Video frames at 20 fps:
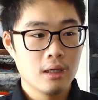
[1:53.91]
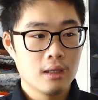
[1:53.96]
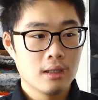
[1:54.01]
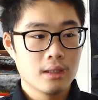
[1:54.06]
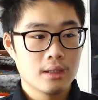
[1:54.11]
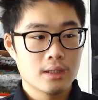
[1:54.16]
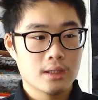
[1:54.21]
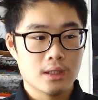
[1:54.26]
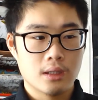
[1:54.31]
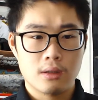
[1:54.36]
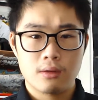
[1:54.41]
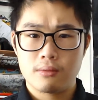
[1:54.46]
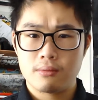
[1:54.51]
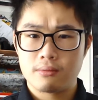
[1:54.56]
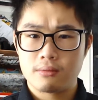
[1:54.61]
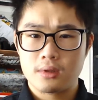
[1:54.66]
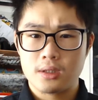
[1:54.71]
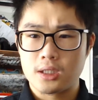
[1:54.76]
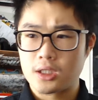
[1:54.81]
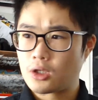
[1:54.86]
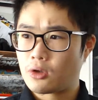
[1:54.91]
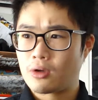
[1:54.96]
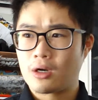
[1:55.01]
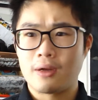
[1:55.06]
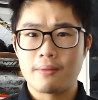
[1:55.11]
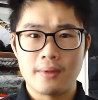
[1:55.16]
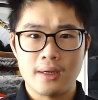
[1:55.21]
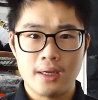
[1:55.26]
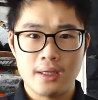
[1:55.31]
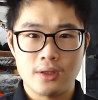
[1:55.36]
So, to show what I
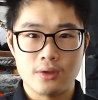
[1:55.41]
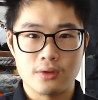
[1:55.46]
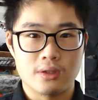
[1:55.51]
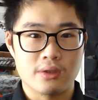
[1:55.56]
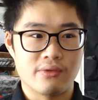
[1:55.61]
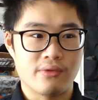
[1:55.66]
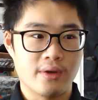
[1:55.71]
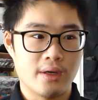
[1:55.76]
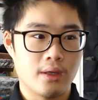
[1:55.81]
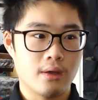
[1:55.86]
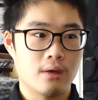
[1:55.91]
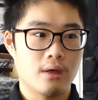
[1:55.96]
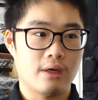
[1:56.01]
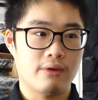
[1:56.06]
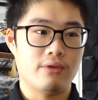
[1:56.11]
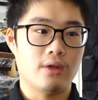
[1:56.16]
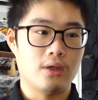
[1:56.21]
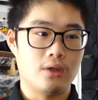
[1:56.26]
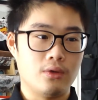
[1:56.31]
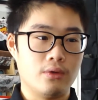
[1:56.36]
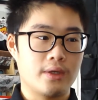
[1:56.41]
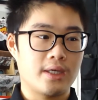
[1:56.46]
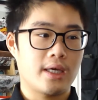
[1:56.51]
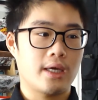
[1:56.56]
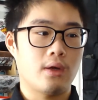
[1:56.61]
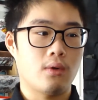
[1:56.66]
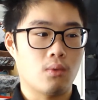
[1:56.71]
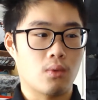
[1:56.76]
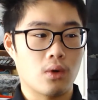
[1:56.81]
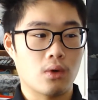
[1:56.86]
mean, there's a video of the
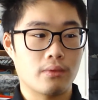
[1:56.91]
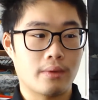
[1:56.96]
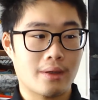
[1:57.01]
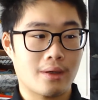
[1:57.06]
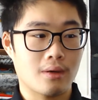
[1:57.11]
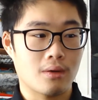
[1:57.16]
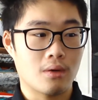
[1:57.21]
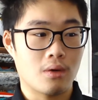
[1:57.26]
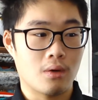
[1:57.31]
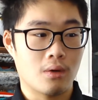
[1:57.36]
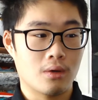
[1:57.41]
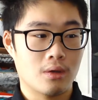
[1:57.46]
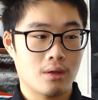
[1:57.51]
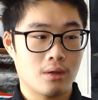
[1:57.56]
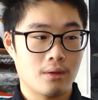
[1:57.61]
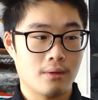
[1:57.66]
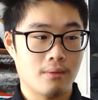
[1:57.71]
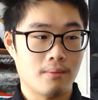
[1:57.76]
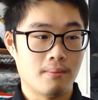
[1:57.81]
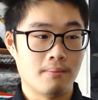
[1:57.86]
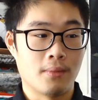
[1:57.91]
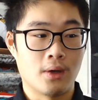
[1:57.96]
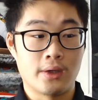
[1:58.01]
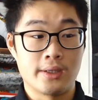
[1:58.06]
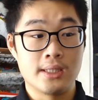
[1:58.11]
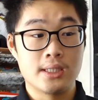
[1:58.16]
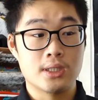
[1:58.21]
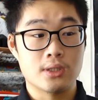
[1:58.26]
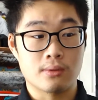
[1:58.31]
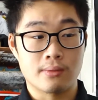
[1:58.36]
UK world record holder Martin
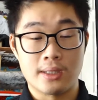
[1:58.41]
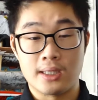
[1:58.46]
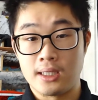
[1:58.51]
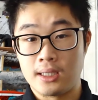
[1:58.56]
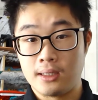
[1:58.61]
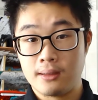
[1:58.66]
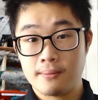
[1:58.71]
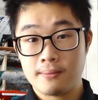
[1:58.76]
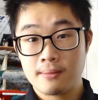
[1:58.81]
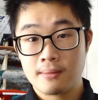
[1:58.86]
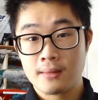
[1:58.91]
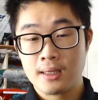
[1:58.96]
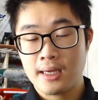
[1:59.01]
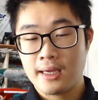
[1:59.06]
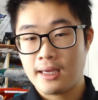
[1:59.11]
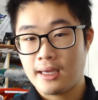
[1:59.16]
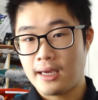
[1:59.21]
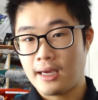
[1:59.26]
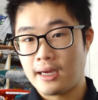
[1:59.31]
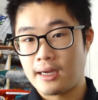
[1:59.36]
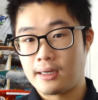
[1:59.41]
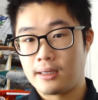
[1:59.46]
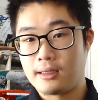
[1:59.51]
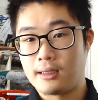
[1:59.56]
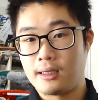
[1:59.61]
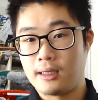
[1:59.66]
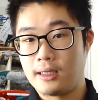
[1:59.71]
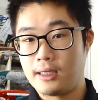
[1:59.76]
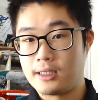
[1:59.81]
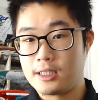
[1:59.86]
Sweeney and
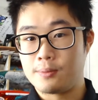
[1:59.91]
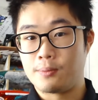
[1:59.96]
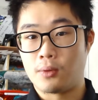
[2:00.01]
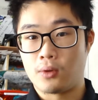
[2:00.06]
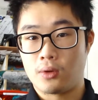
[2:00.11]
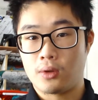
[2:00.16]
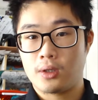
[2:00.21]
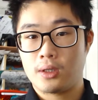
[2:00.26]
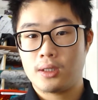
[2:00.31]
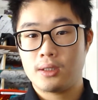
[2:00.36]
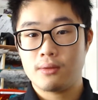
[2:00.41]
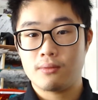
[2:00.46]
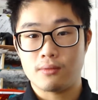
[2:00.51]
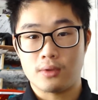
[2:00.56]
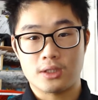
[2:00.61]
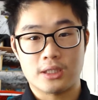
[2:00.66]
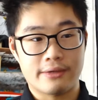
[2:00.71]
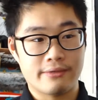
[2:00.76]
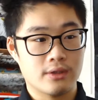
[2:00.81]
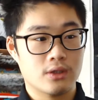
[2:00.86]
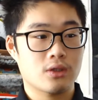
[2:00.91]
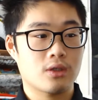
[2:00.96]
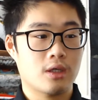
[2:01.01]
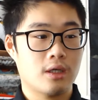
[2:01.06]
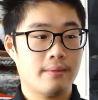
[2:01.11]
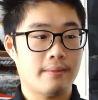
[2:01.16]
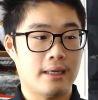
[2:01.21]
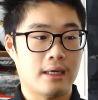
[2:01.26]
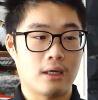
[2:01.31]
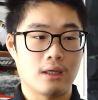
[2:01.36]
his board, which I describe,
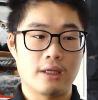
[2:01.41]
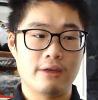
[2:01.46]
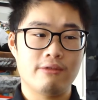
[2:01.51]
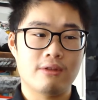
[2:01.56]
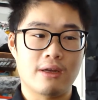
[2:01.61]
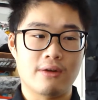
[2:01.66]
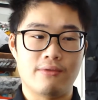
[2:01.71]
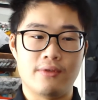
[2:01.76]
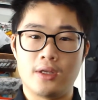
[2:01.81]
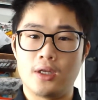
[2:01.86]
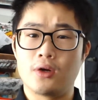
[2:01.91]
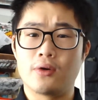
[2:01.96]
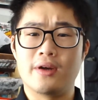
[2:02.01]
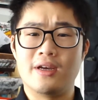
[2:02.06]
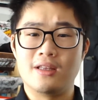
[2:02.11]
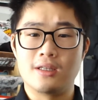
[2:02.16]
and I'll leave that video in the